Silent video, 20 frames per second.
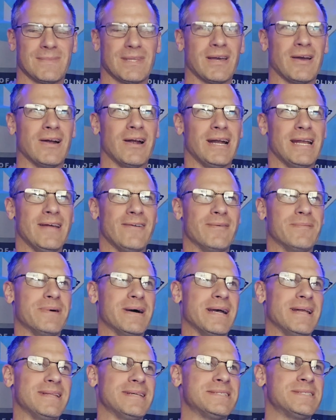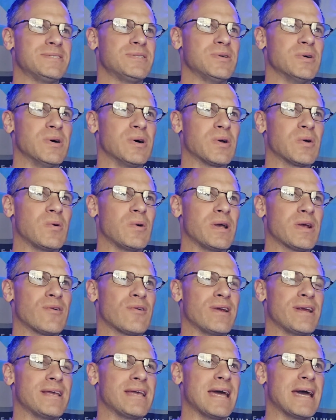All right, everybody, let's do a quick
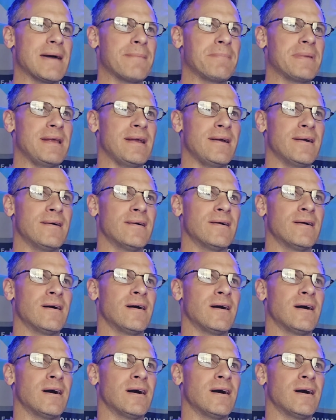recap here.